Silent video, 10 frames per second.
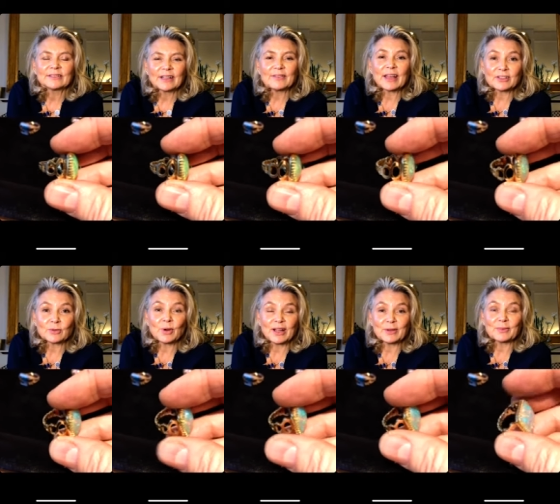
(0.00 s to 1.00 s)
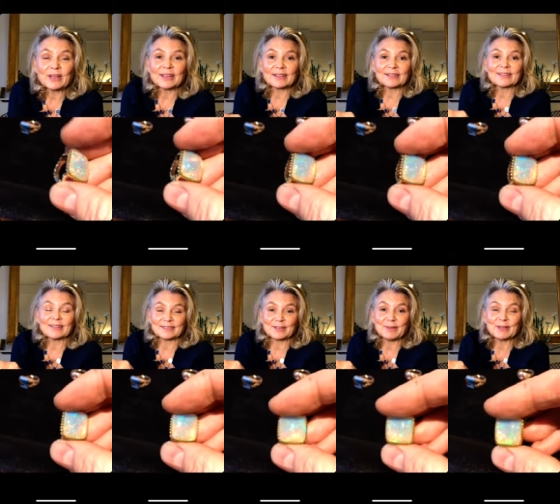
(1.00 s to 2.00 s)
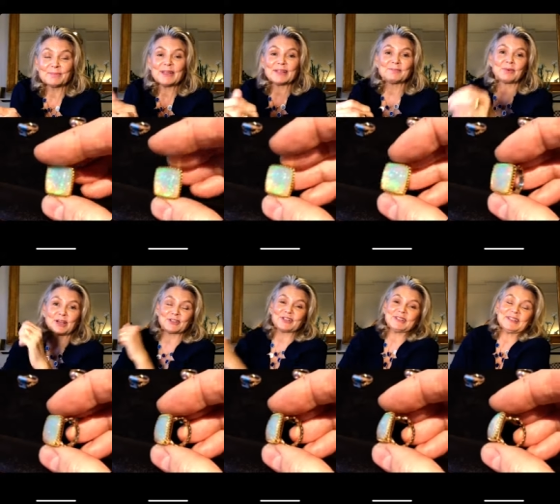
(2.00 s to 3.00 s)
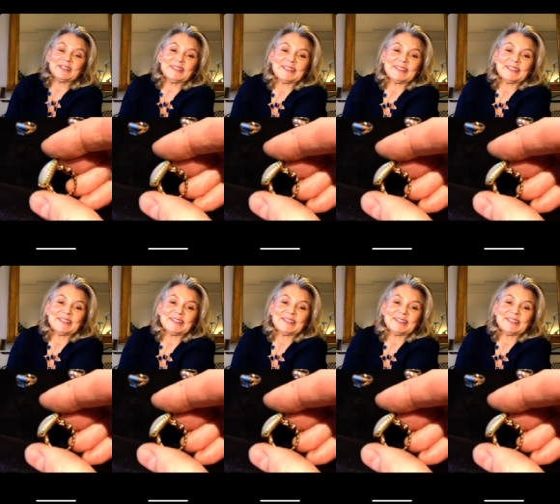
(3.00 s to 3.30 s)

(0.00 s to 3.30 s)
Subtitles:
And that is quite a ring. That's going to make a big impression, isn't it?